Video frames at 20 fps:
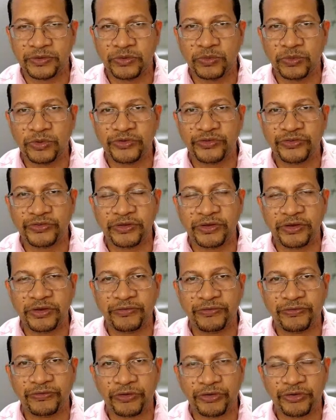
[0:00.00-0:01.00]
who was the
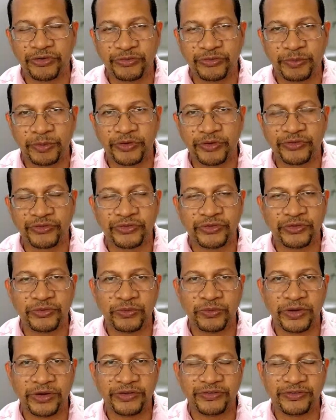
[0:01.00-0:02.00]
first person to
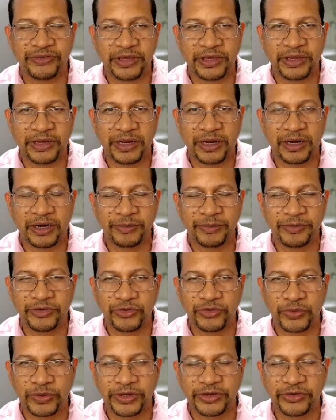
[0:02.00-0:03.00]
raise the alarm in
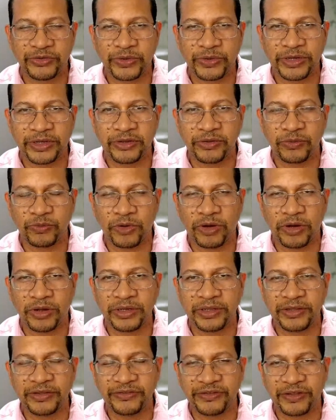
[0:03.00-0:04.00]

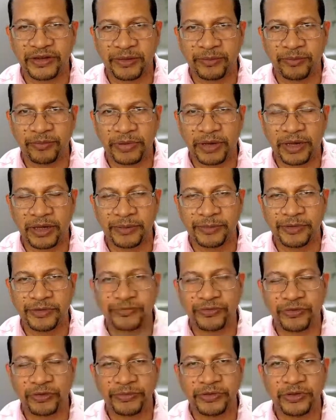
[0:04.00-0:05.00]
2021. He's an embalmer
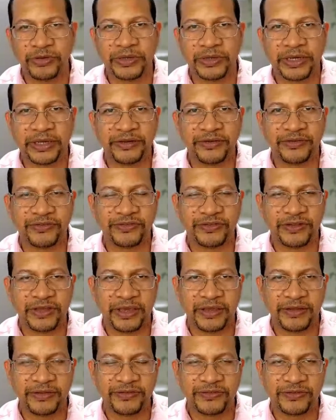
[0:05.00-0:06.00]
from the United
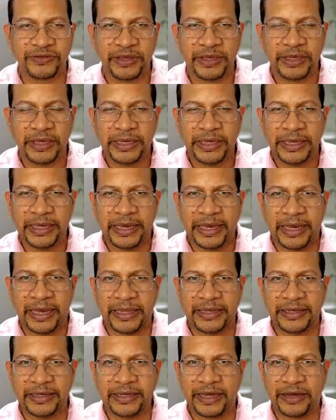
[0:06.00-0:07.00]
States.
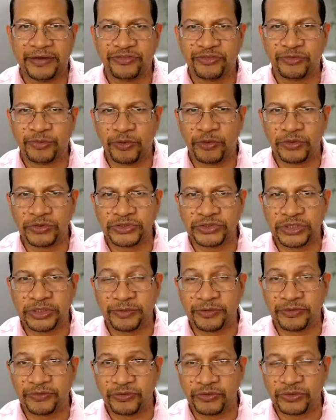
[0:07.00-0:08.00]
And I've spoken to
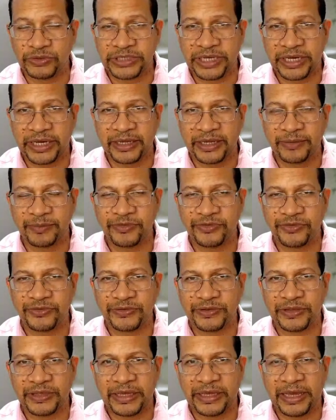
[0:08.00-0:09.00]
him a few times,
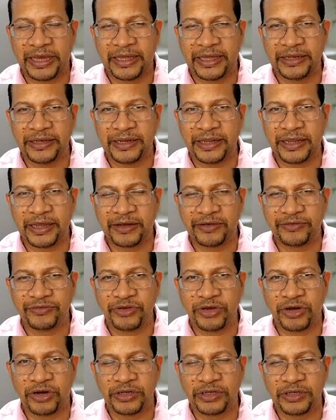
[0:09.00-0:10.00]
and I've
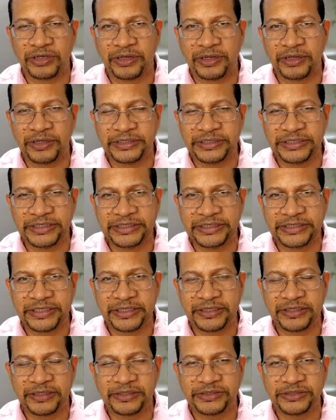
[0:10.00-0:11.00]
gotten
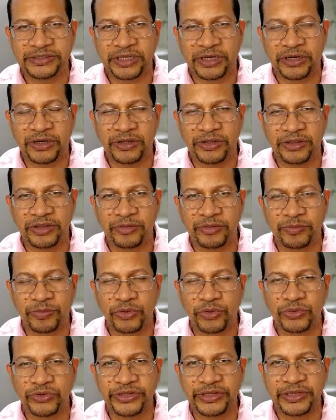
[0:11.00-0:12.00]
details on the
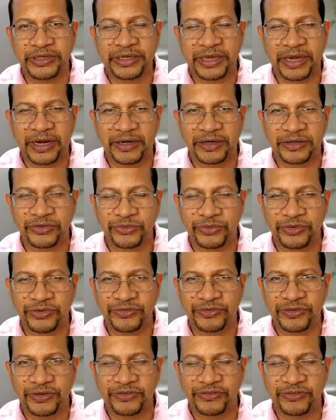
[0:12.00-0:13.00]
protein
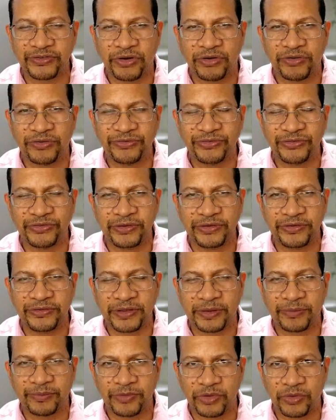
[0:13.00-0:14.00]
characteristics of these
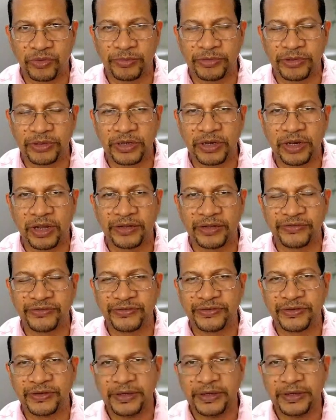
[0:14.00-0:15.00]
abnormal
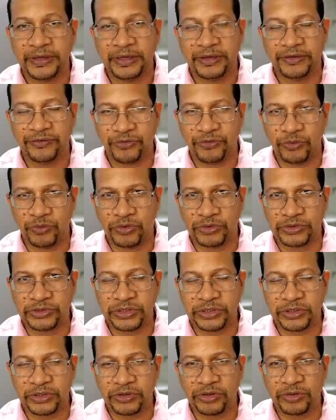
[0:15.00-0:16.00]
clots. If you want
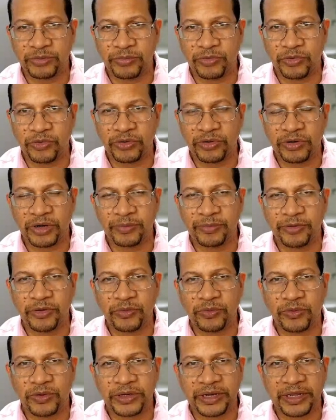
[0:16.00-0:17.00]
to learn more
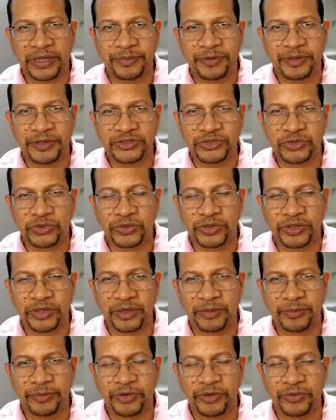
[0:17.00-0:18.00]
about what I've been
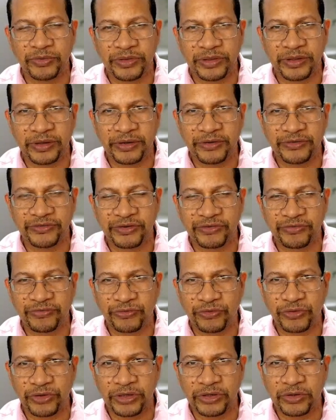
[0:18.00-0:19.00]
talking about, there's a
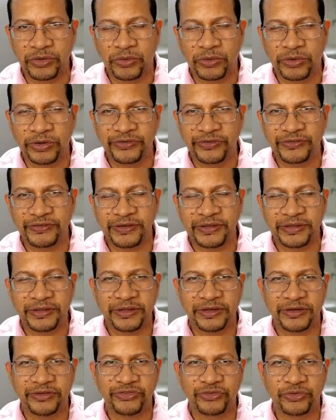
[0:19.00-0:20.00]
free course in
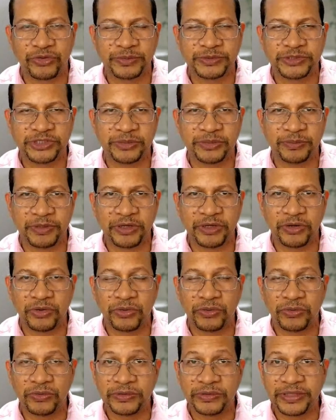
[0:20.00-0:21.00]
the description
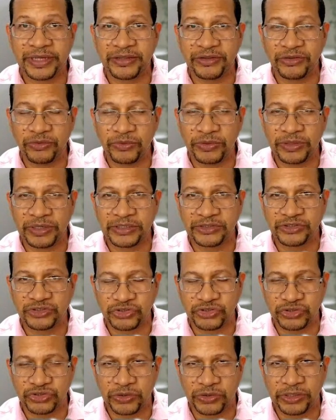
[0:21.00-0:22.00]
below that you can
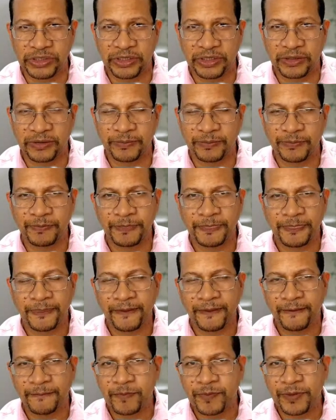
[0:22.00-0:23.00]
join on.
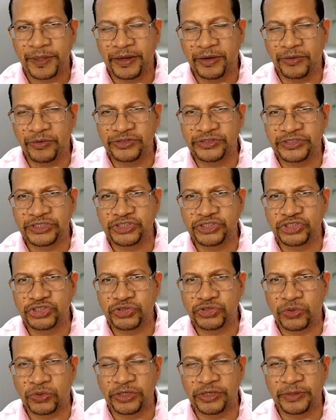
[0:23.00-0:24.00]
Here is a
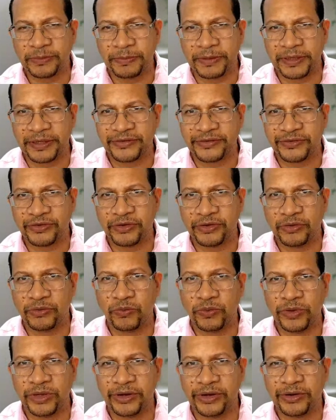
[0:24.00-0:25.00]
short bit
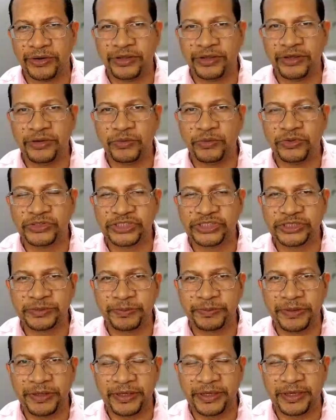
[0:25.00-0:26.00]
where he was
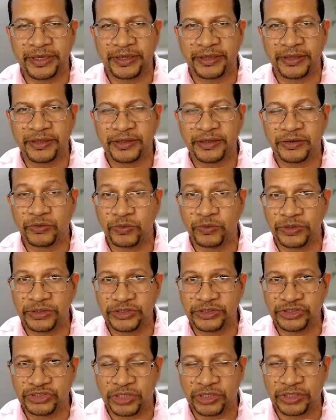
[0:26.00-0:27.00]
speaking with
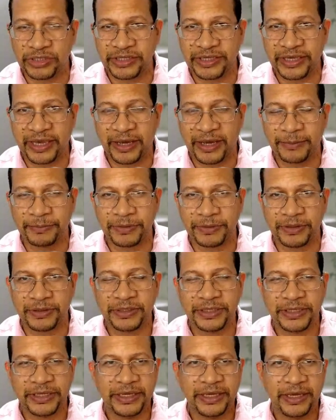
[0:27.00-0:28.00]
John Campbell
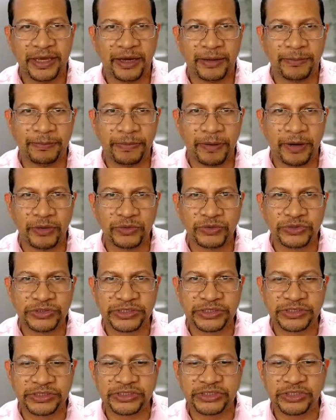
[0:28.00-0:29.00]
about
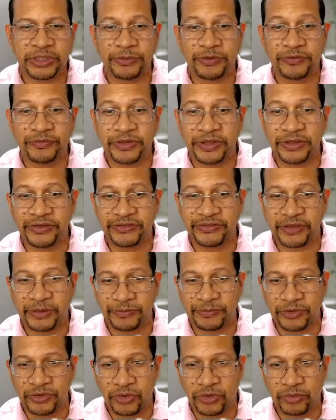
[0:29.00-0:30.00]
some of these
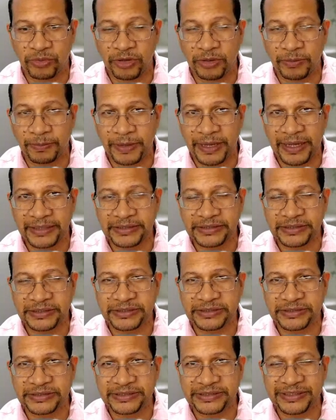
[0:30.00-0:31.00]
abnormal
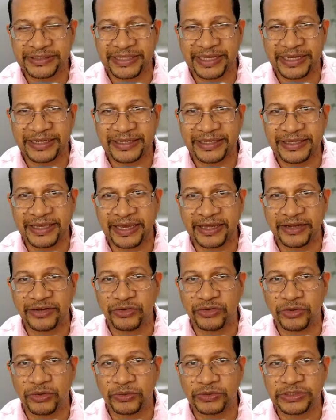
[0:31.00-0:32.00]
patterns that he had
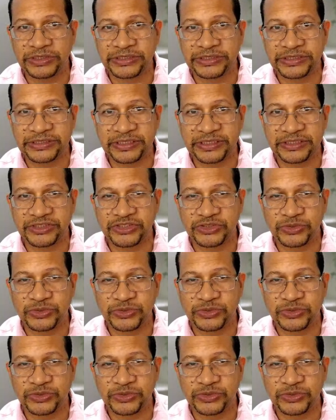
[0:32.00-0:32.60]
noticed since